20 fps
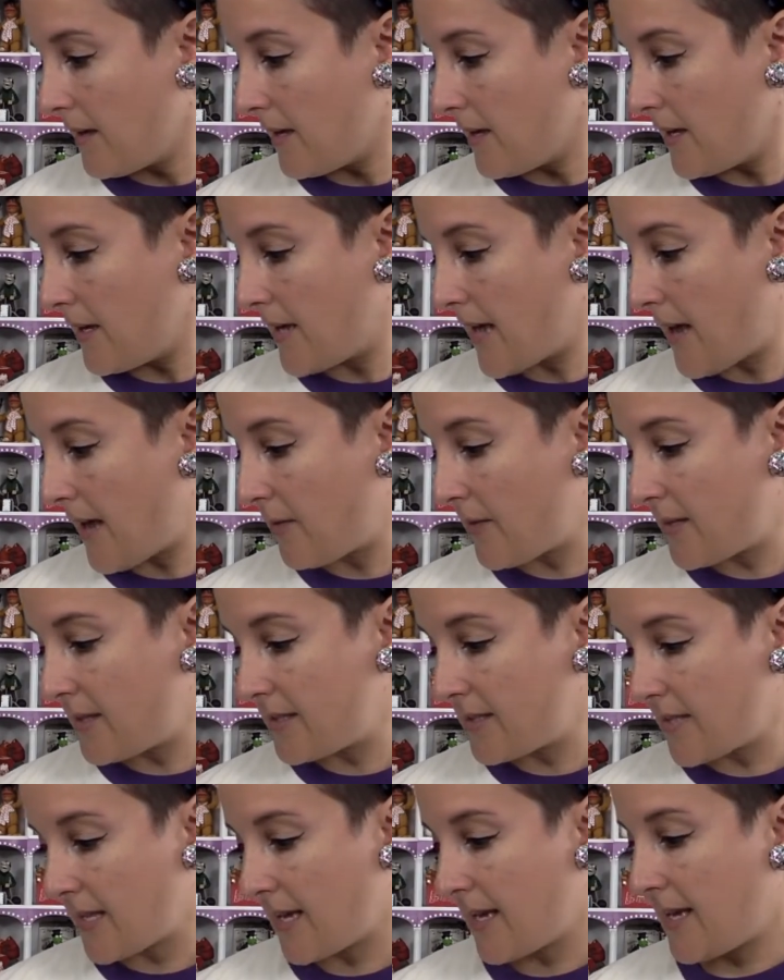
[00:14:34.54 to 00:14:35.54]
Now, this
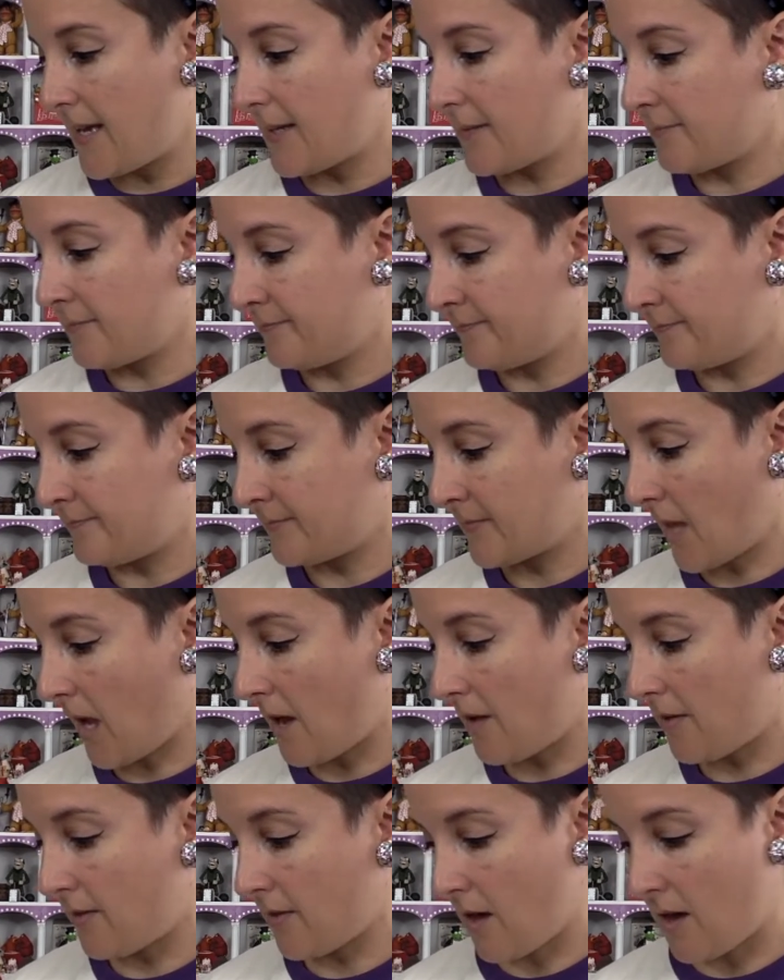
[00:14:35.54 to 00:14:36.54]
thing I
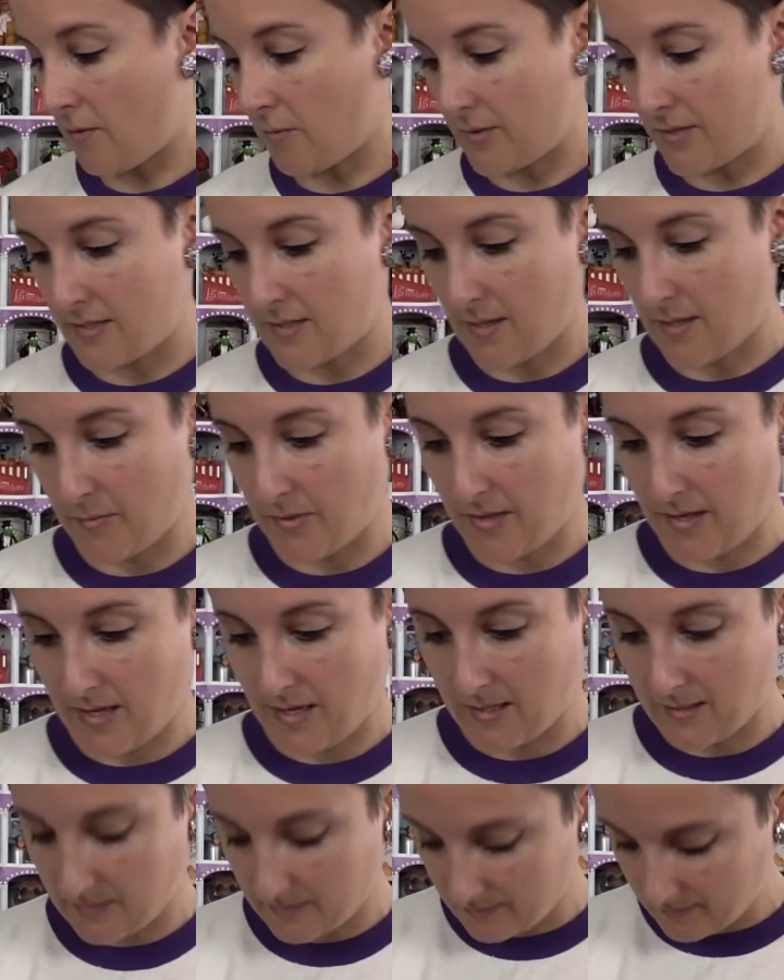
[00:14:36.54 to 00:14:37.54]
thought was
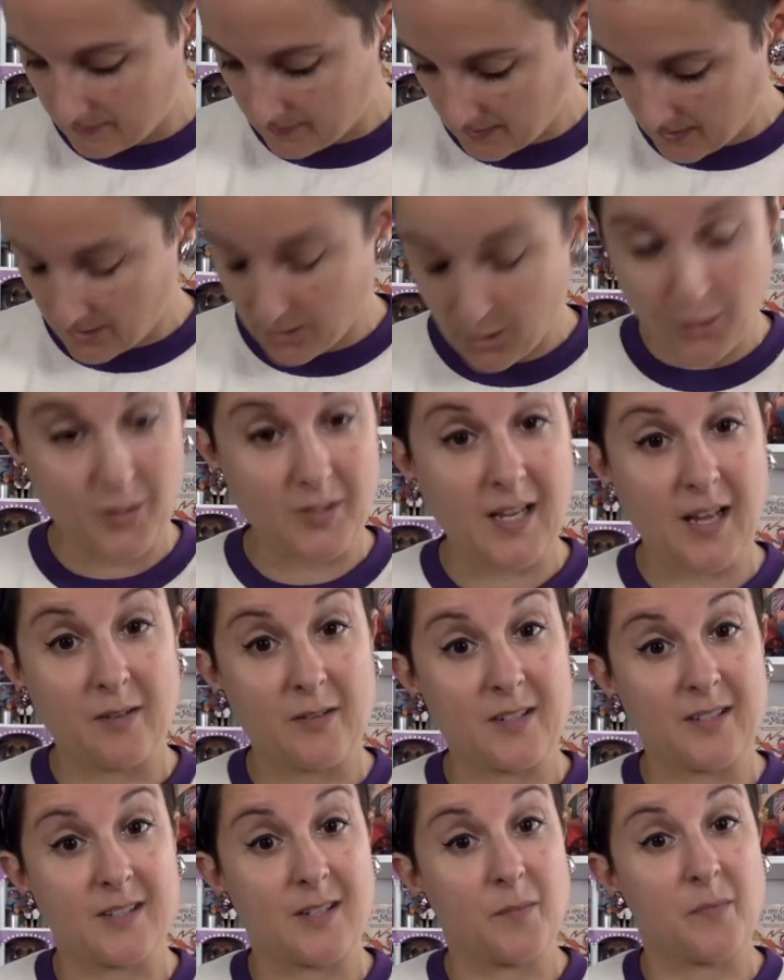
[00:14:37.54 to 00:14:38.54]
something. It turns out
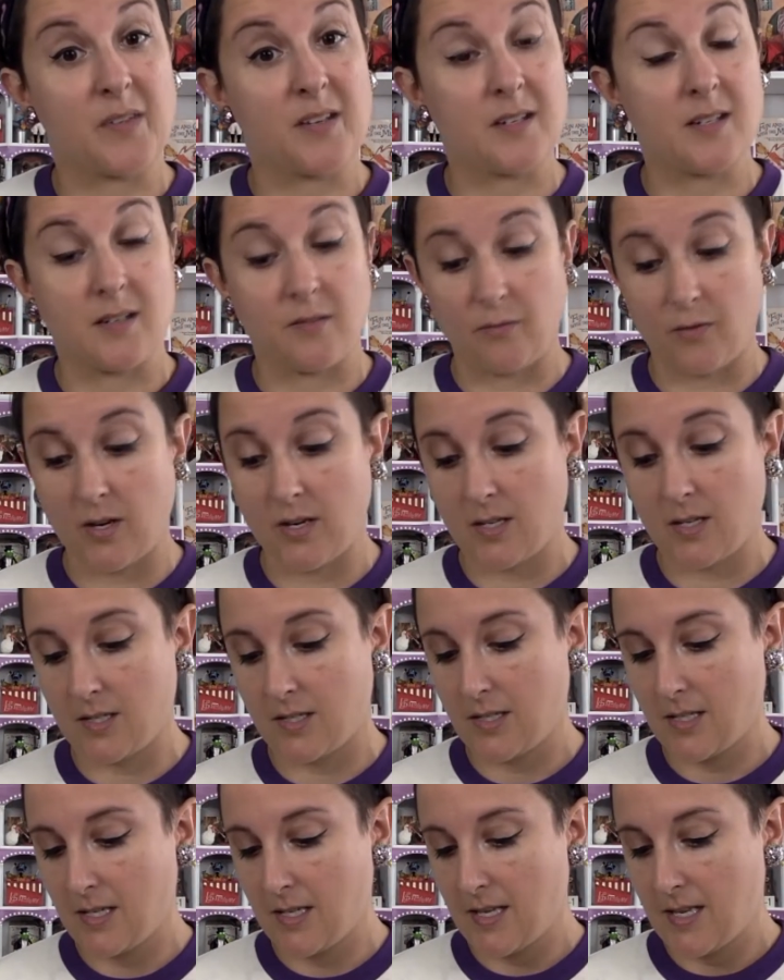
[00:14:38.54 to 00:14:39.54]
it's something different.
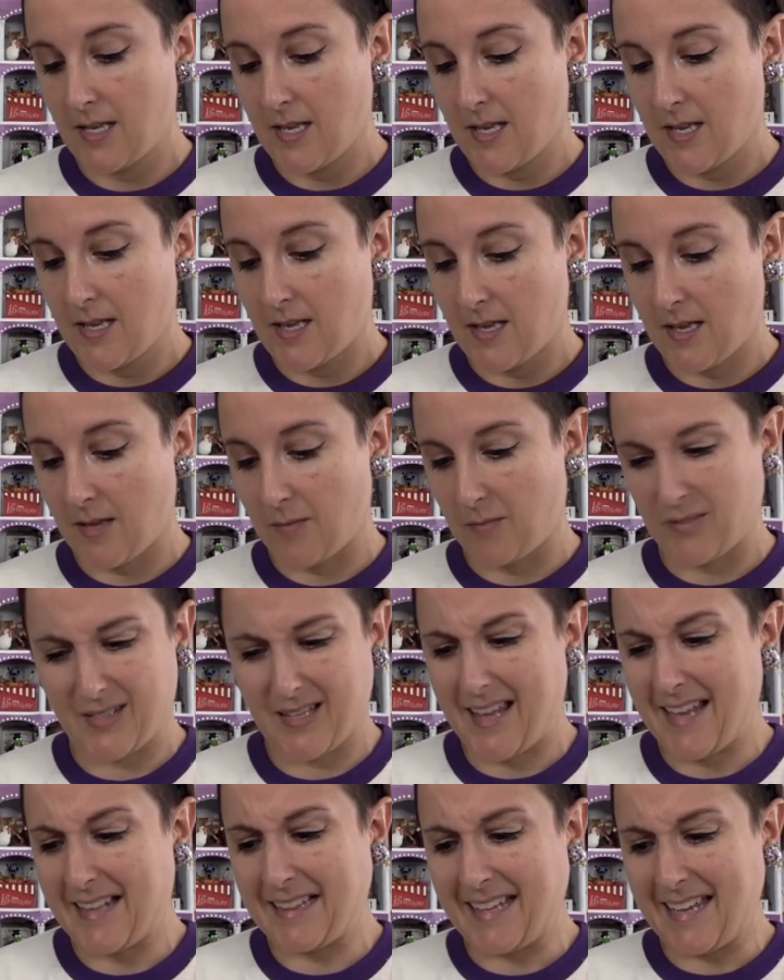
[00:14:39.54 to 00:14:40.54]
Um,
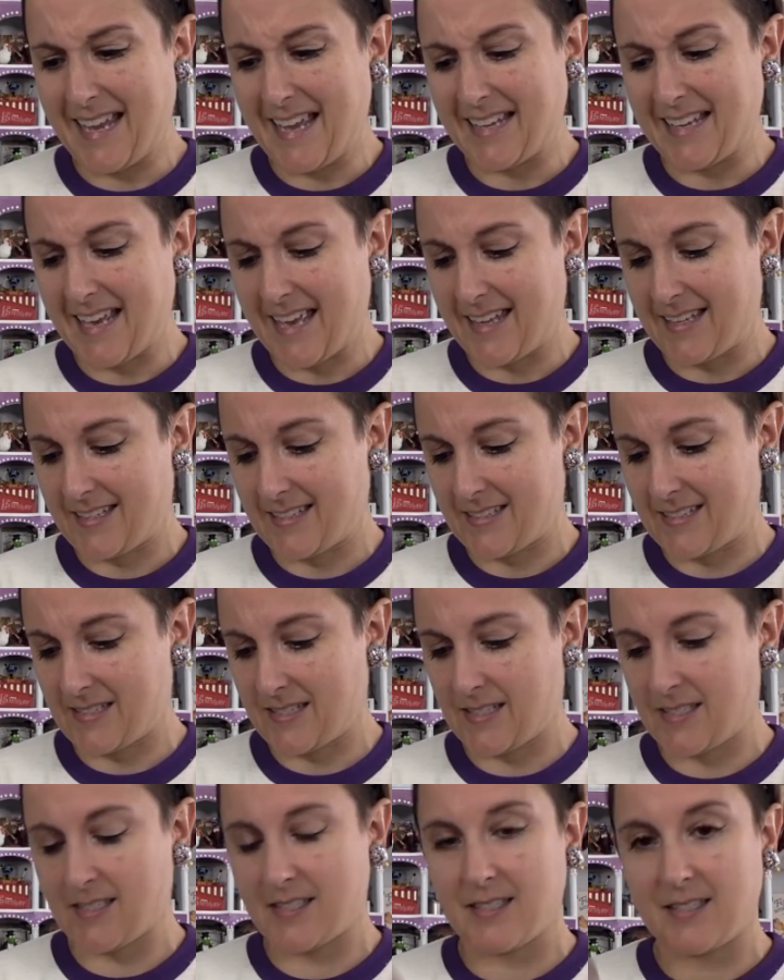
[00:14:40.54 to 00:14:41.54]
slightly, I guess.
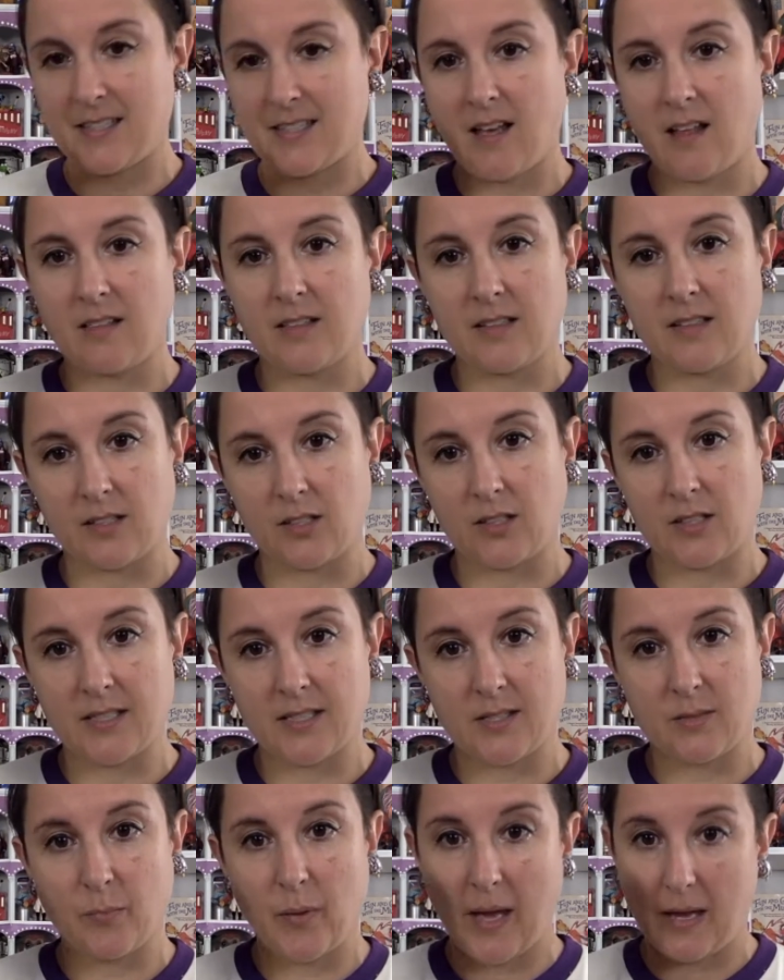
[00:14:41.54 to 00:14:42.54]
This is a
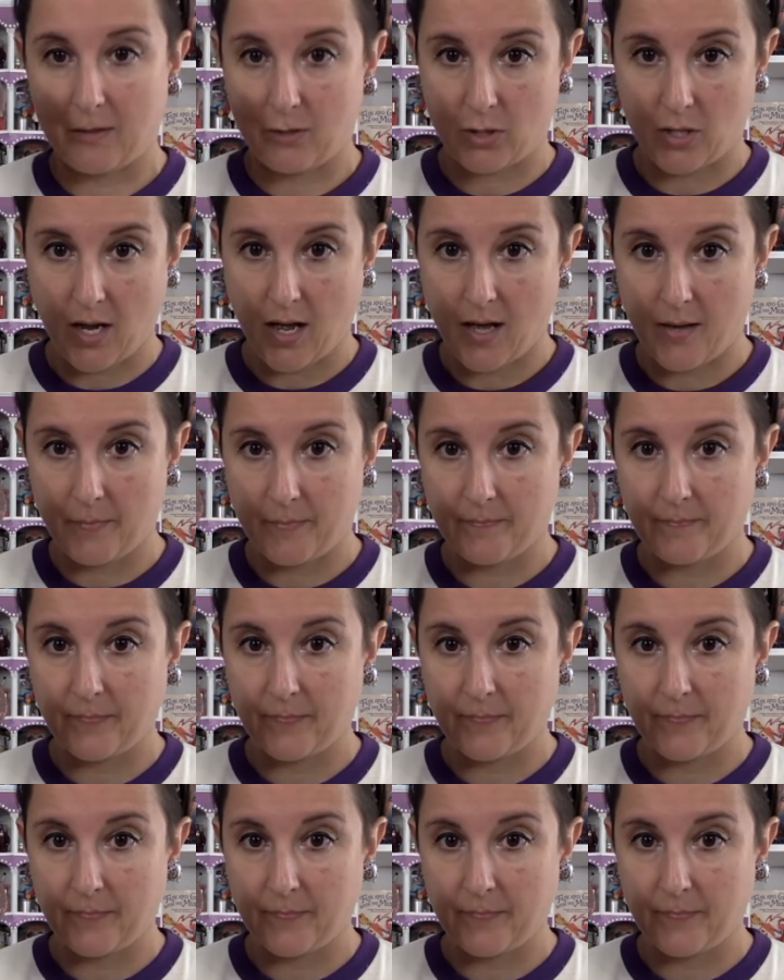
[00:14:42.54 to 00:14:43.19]
littlest pet shop,